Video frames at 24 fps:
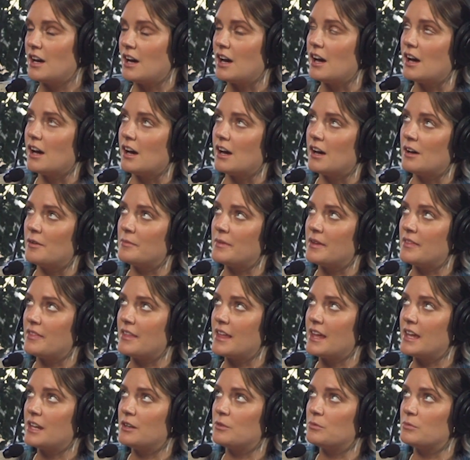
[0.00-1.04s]

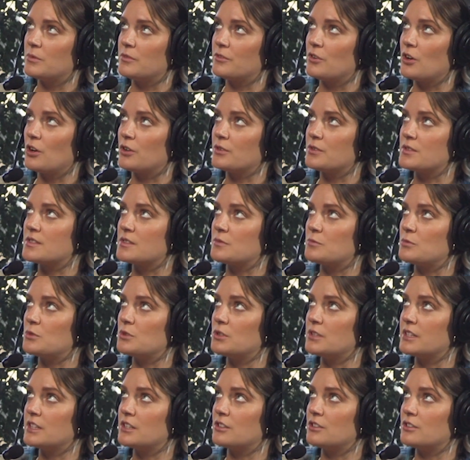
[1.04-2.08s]
And then we've gone to some
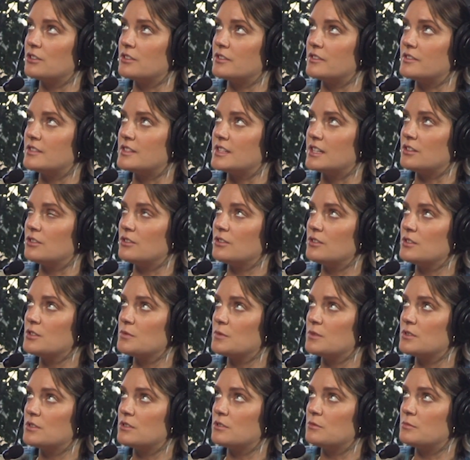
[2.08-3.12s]
really good
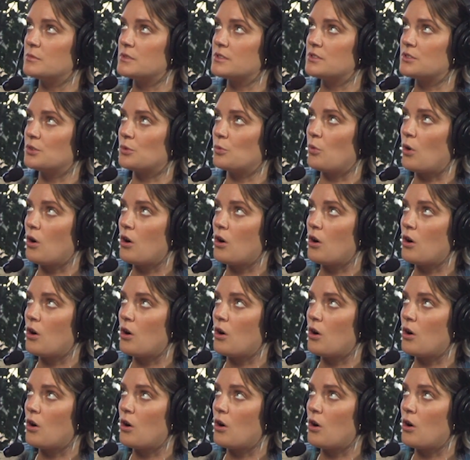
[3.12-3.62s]
dinners. Went to Mr.